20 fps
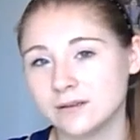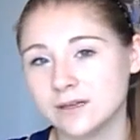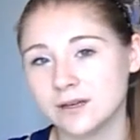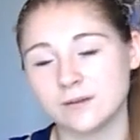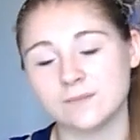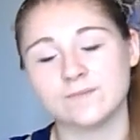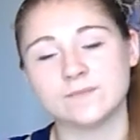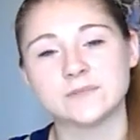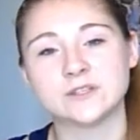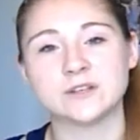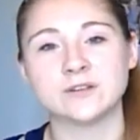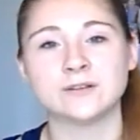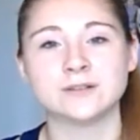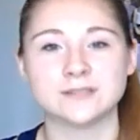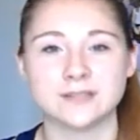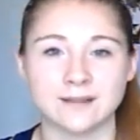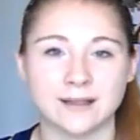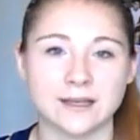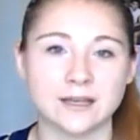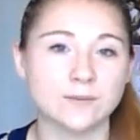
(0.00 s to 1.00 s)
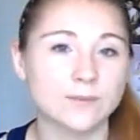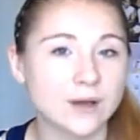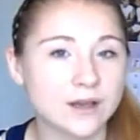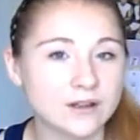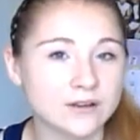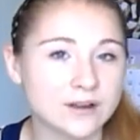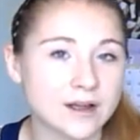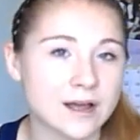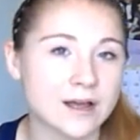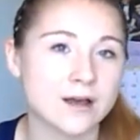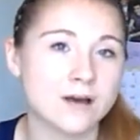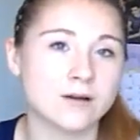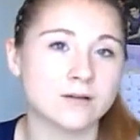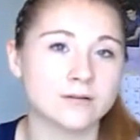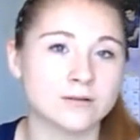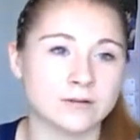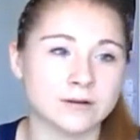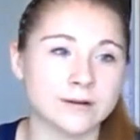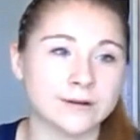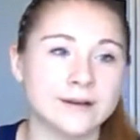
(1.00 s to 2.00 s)
go. So you would say like come on
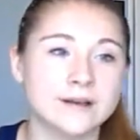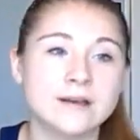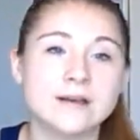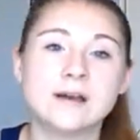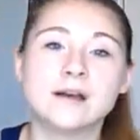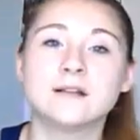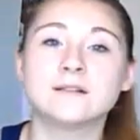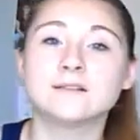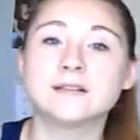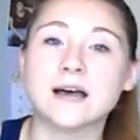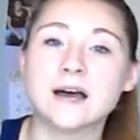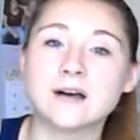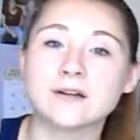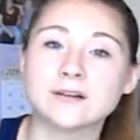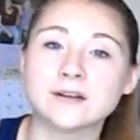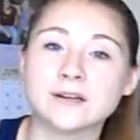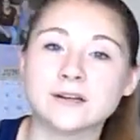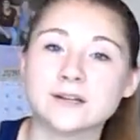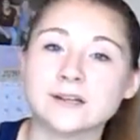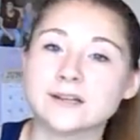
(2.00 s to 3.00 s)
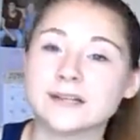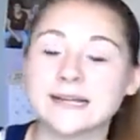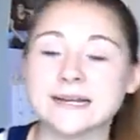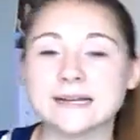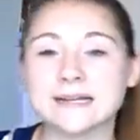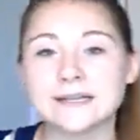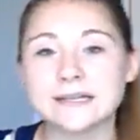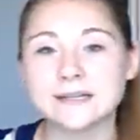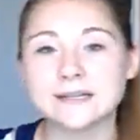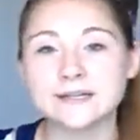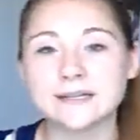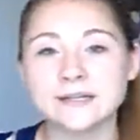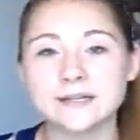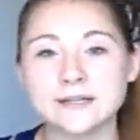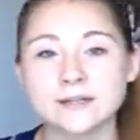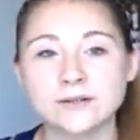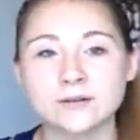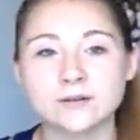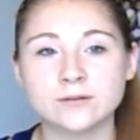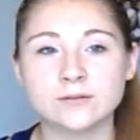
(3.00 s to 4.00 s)
crowd, or louder, can't hear
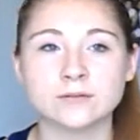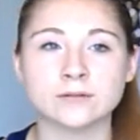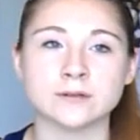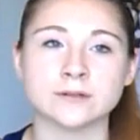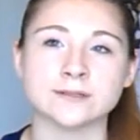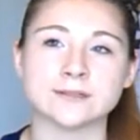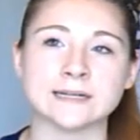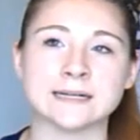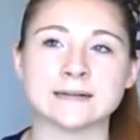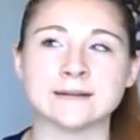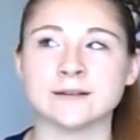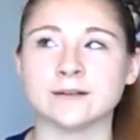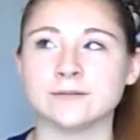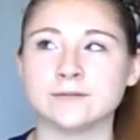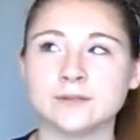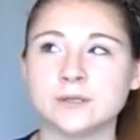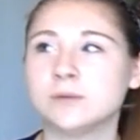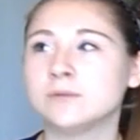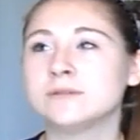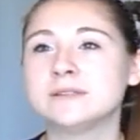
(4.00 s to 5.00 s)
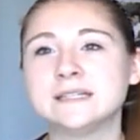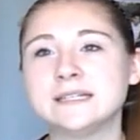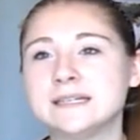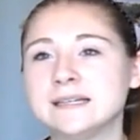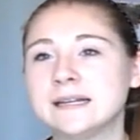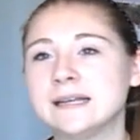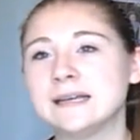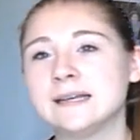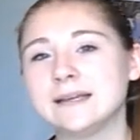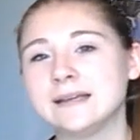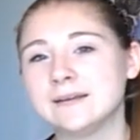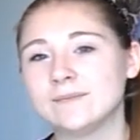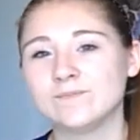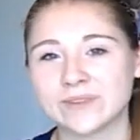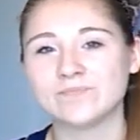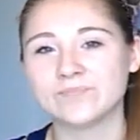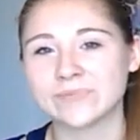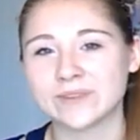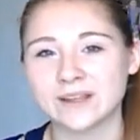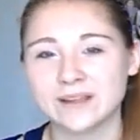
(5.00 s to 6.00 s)
you, or I don't know, UCD.
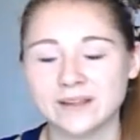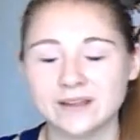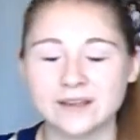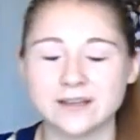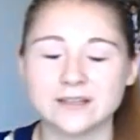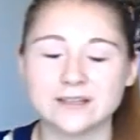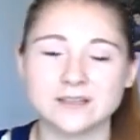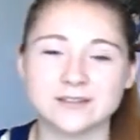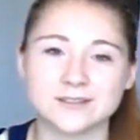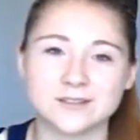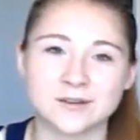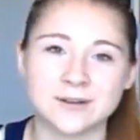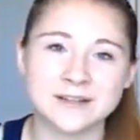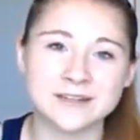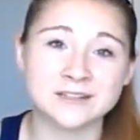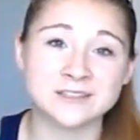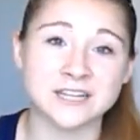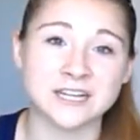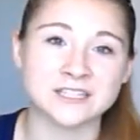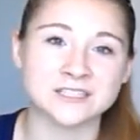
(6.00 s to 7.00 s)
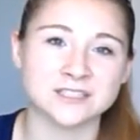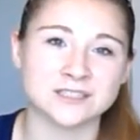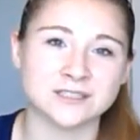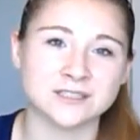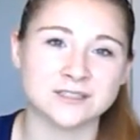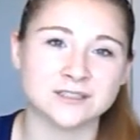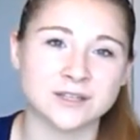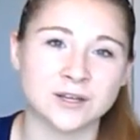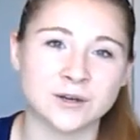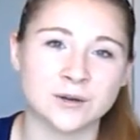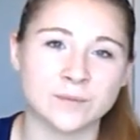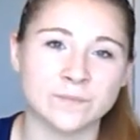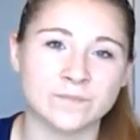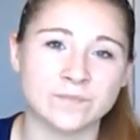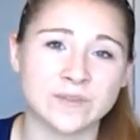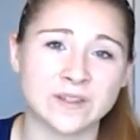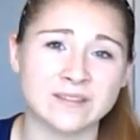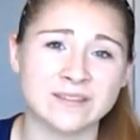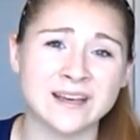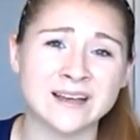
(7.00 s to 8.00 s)
So interjections. So
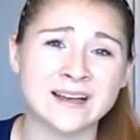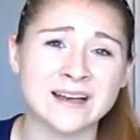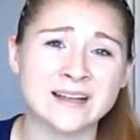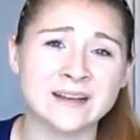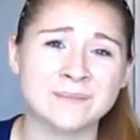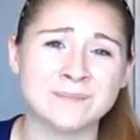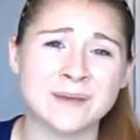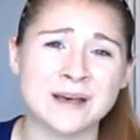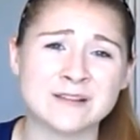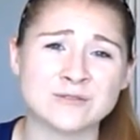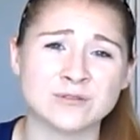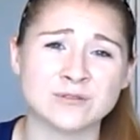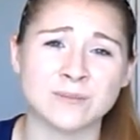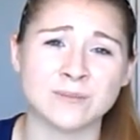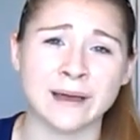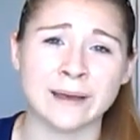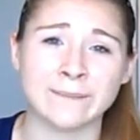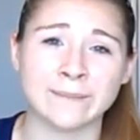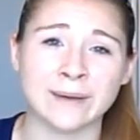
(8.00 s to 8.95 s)
that kind of messed with my